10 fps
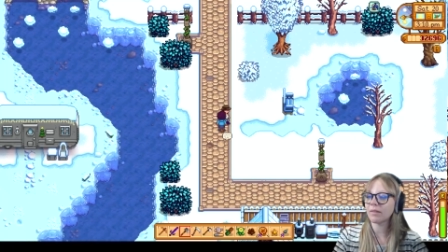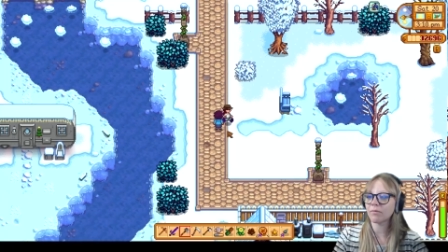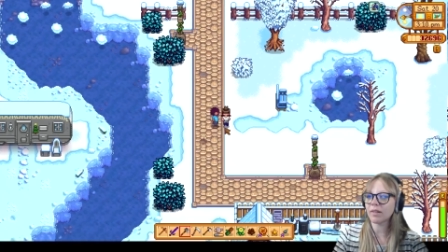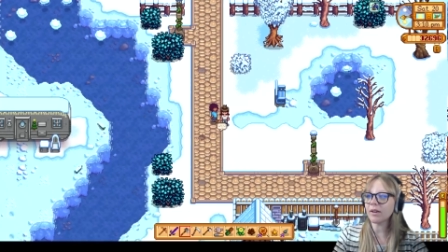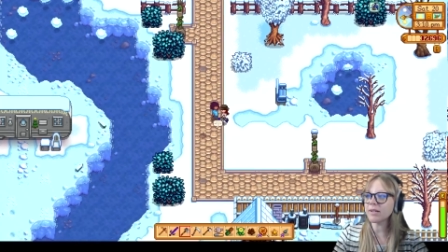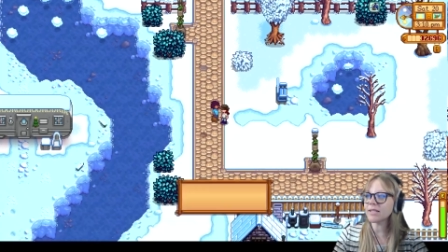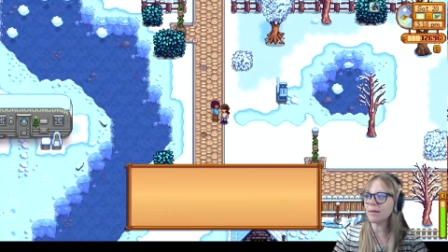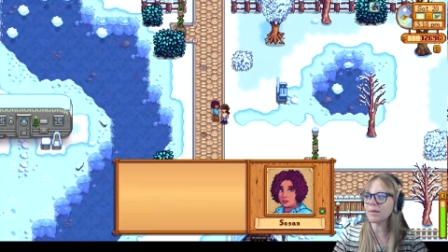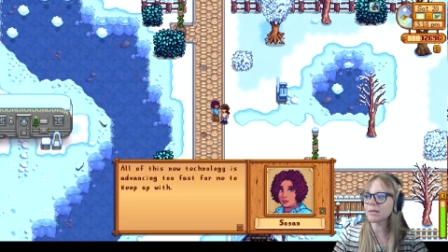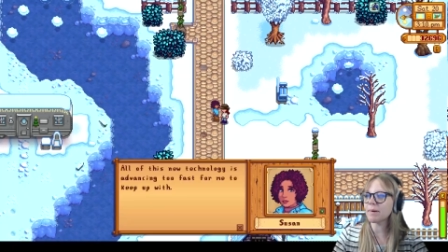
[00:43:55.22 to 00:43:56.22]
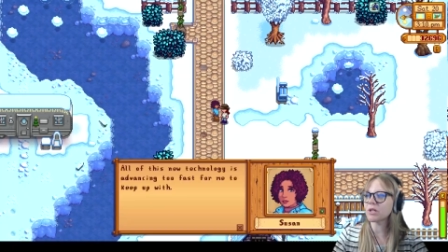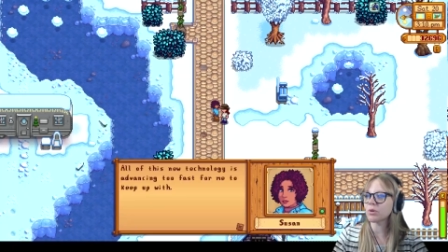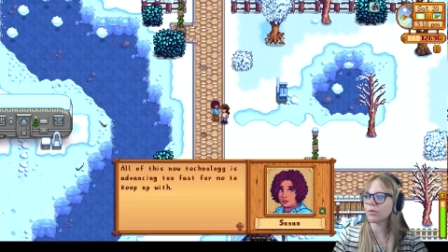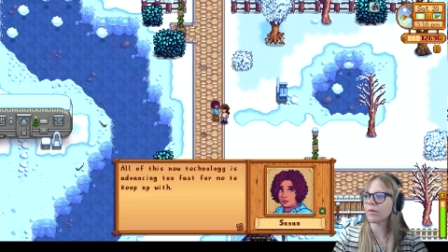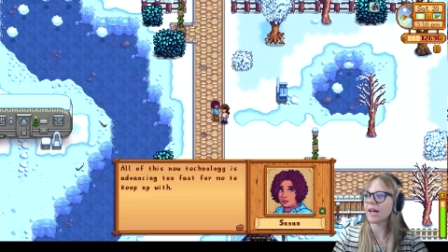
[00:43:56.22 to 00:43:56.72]
There is something
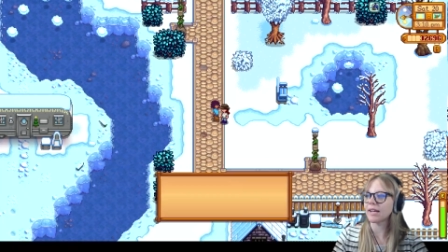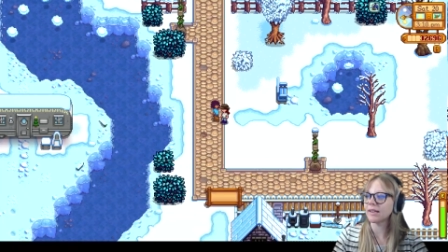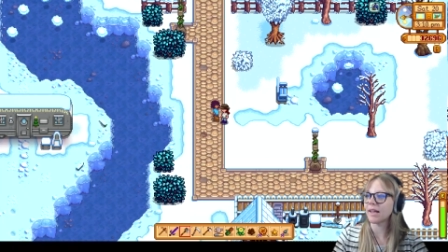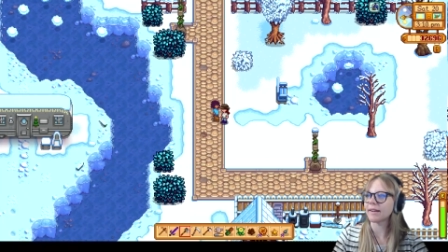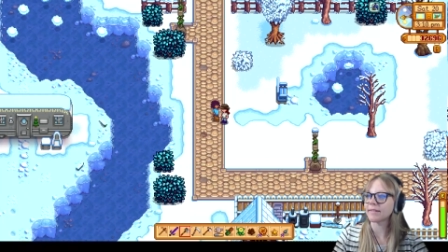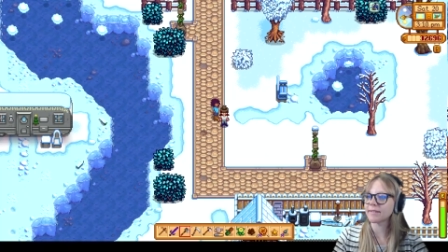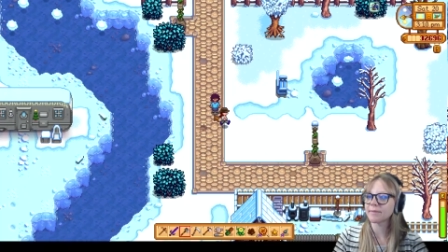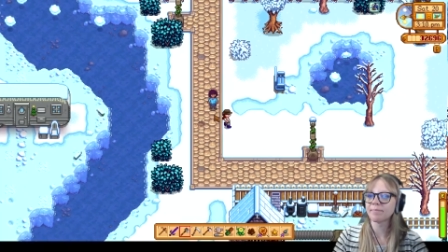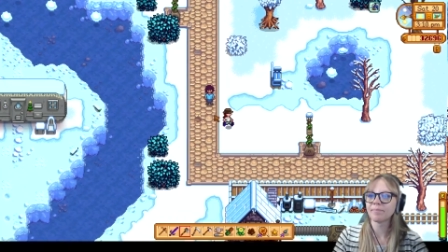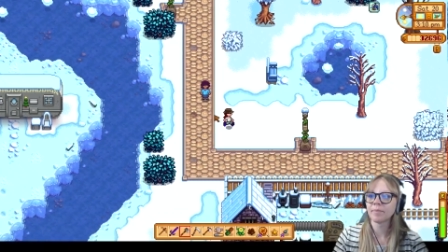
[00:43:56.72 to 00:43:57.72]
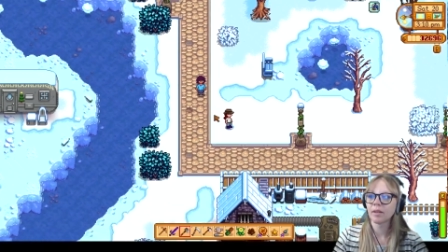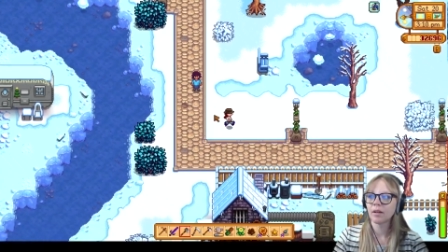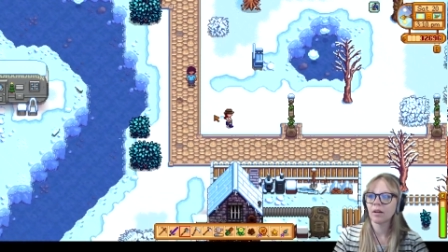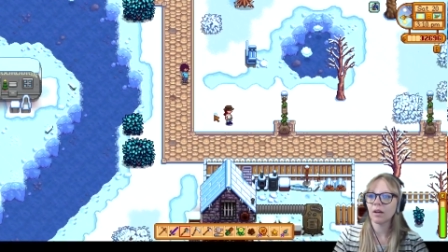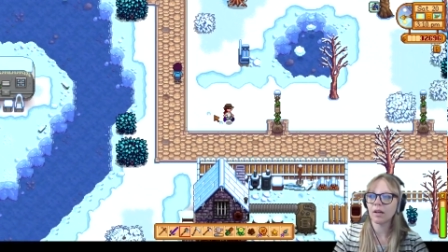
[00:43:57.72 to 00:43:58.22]
special to writing letters.
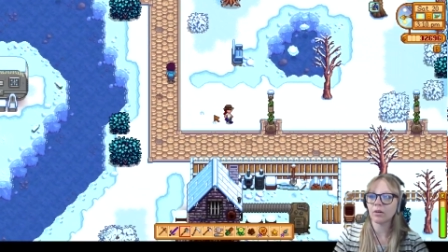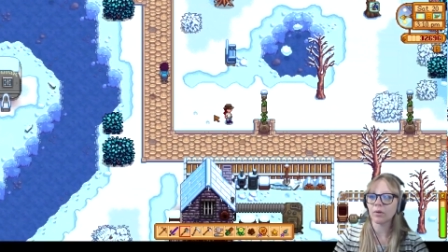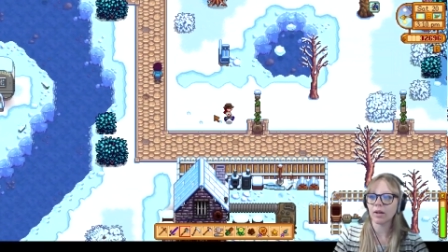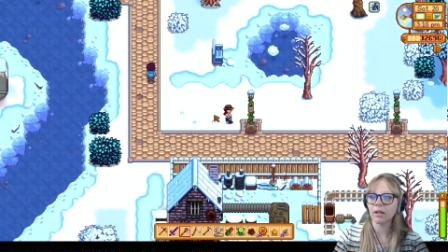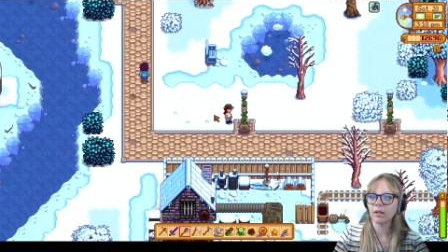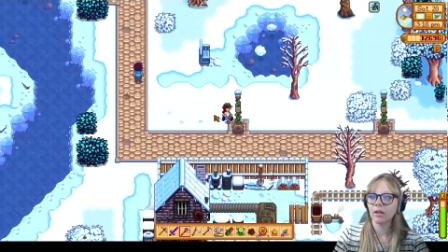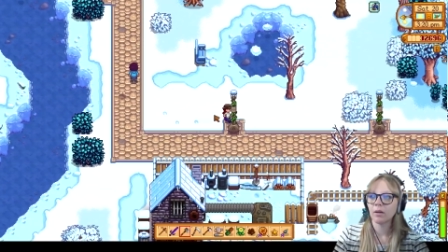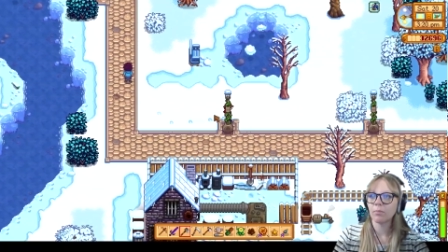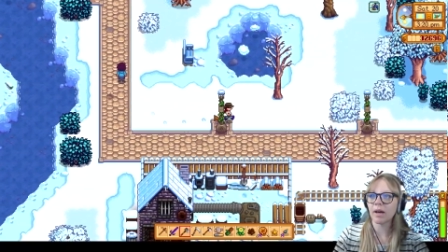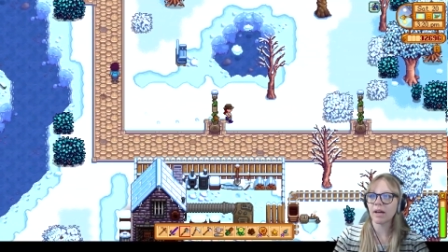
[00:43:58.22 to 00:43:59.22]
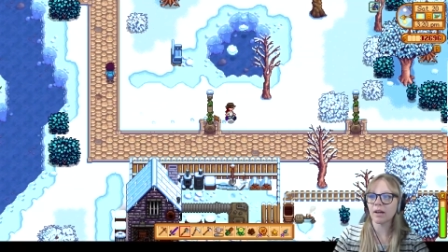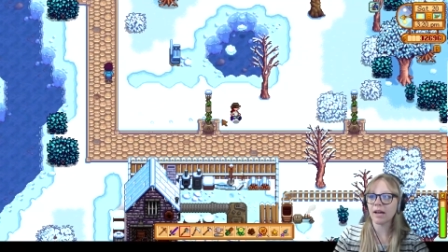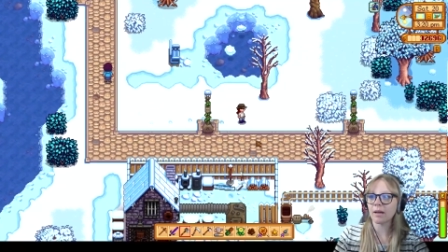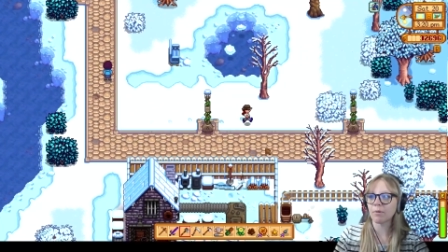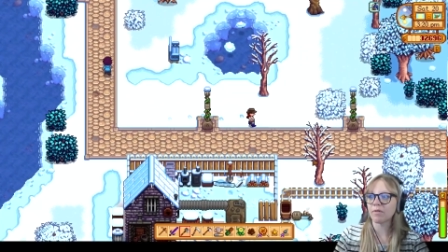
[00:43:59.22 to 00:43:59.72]
I agree. But
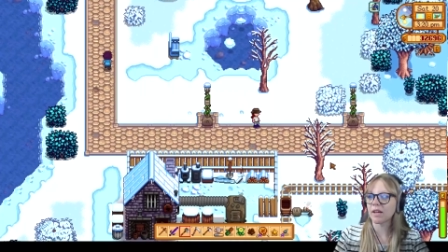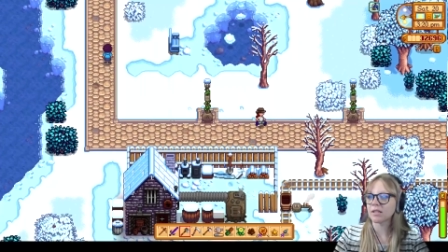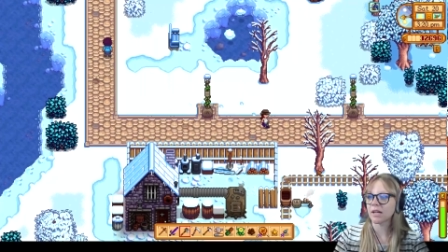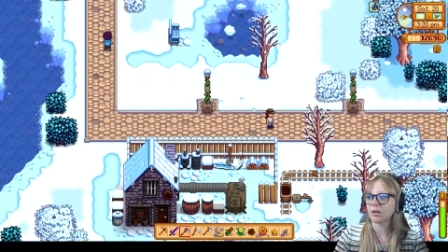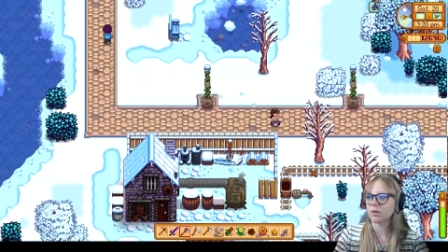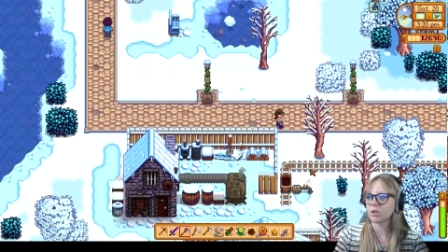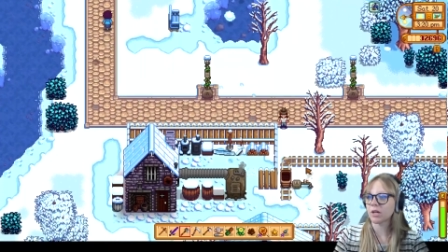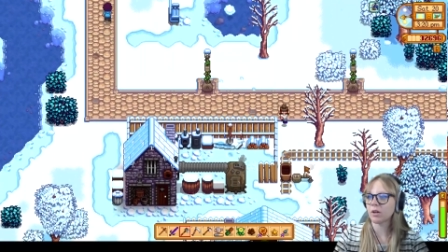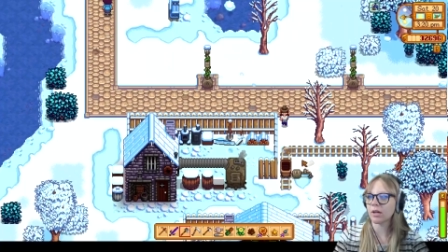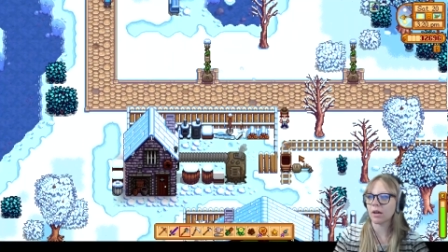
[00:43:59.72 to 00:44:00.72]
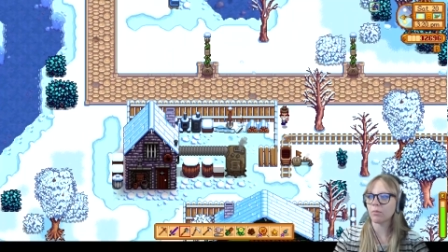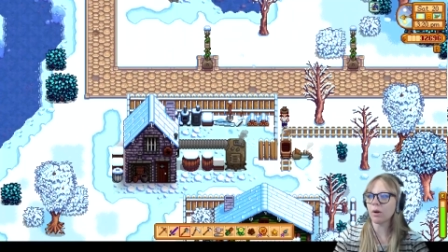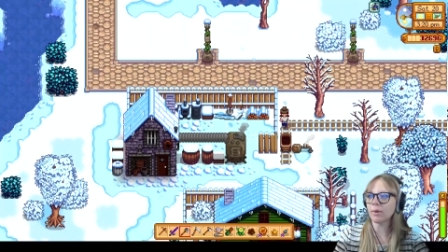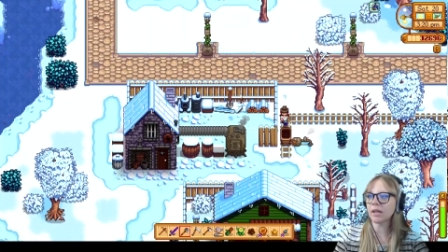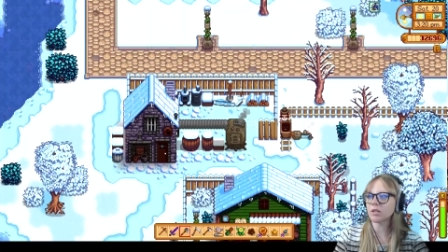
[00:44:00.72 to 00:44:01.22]
I am a fan of technology. Okay,
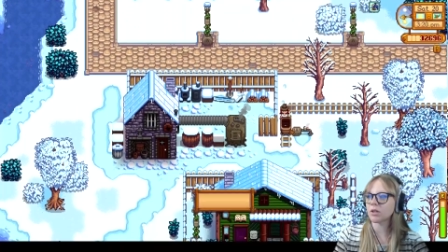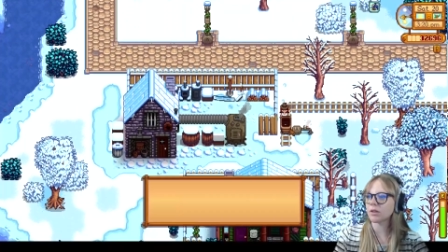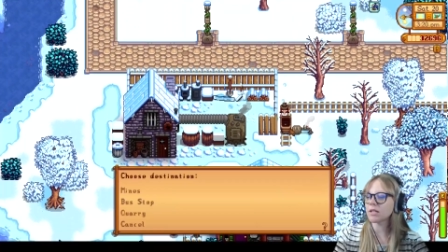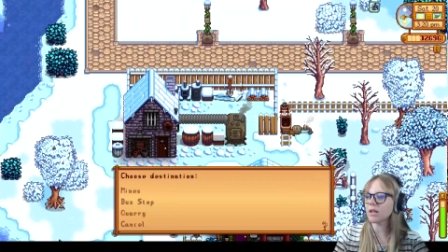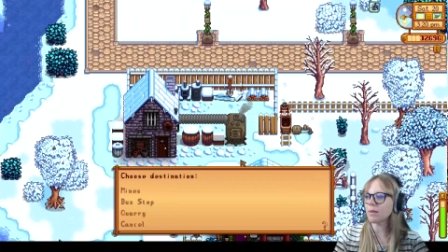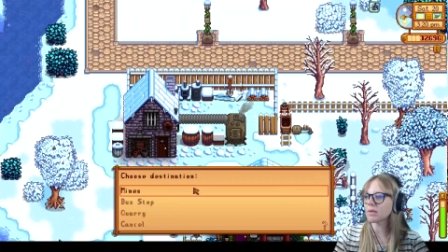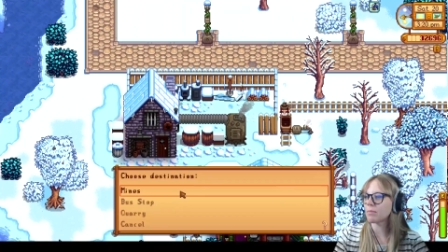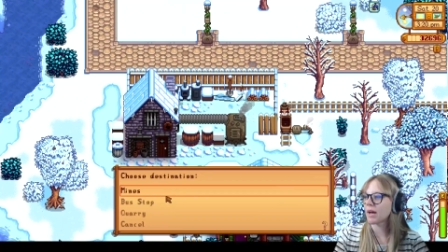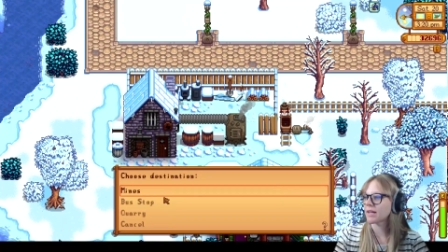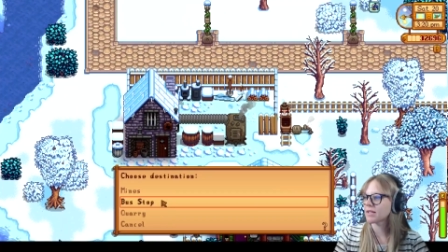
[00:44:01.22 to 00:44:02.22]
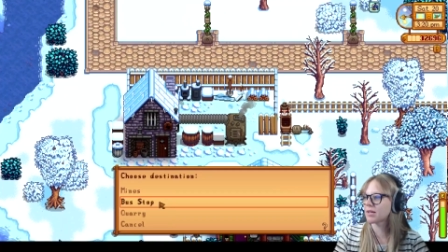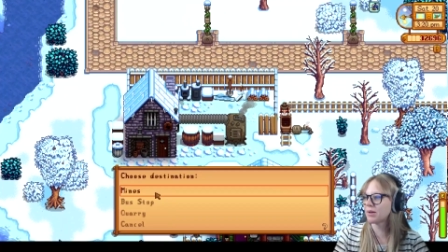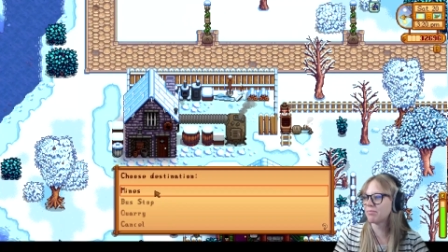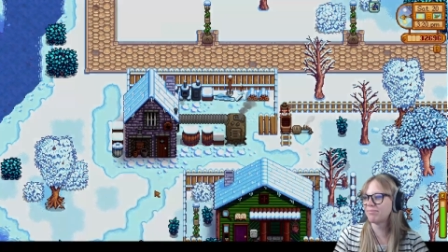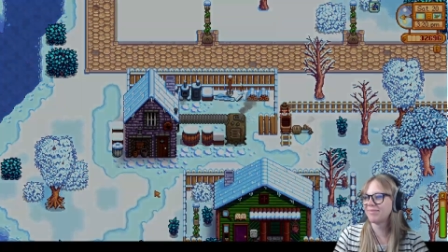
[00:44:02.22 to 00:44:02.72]
what we're going to do, let's go up to the mines.
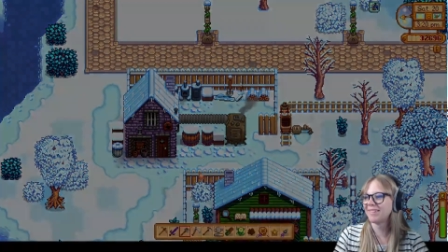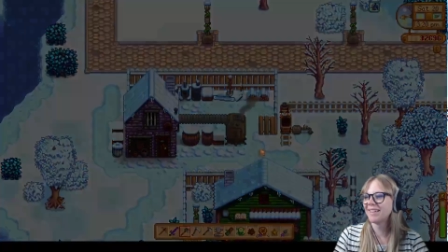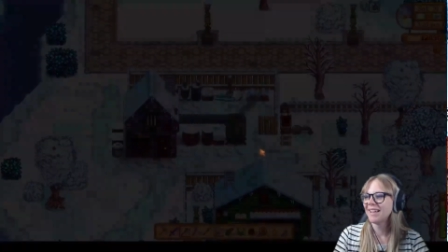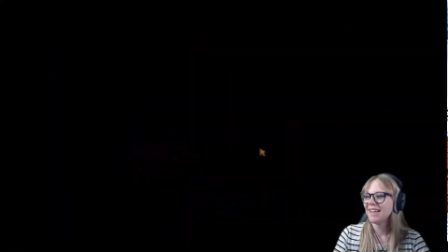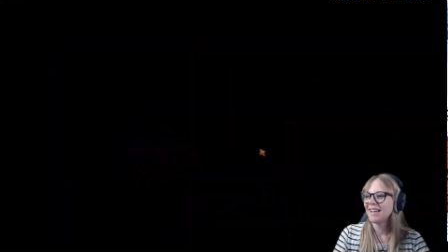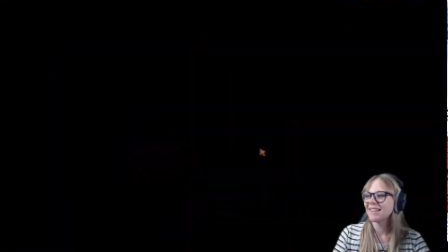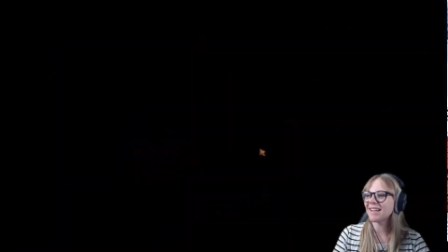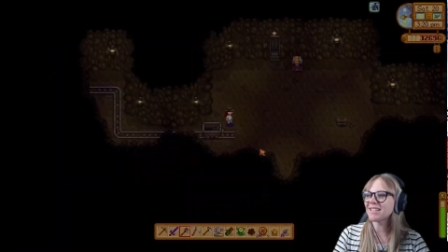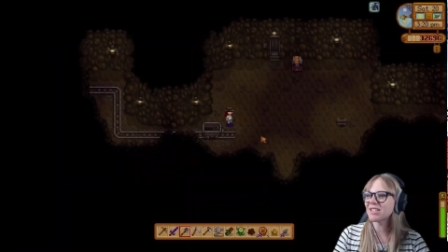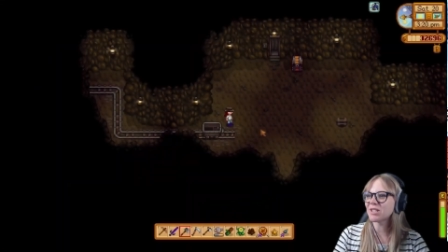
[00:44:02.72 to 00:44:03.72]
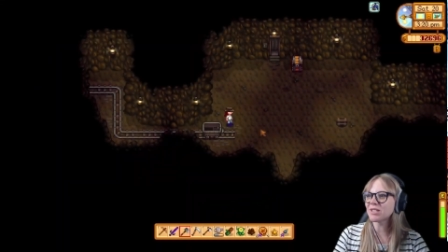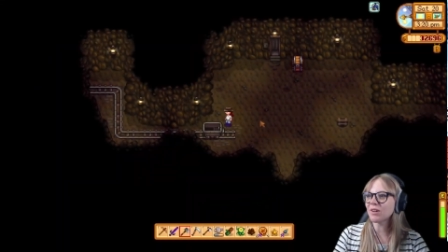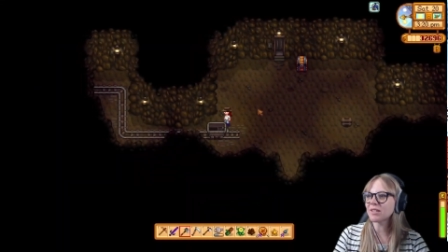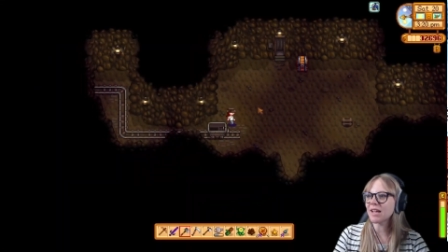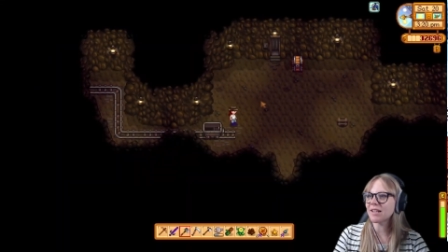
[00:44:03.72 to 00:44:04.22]
Let's just
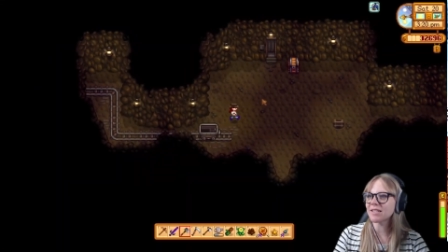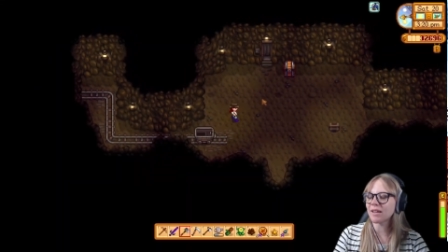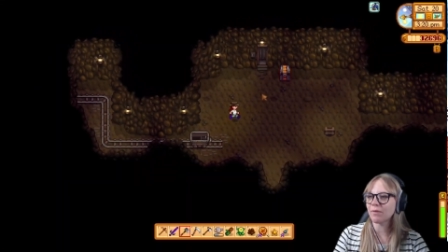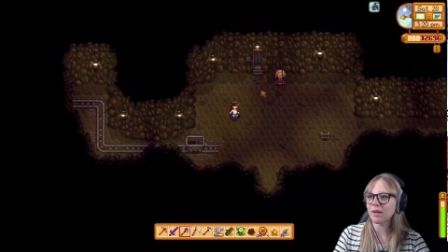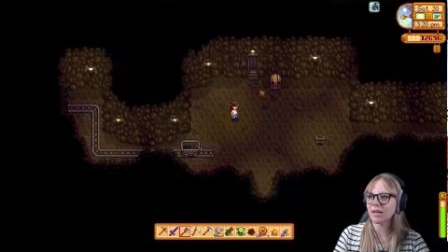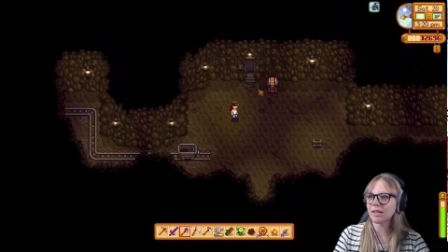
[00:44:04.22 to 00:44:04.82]
go down and see if we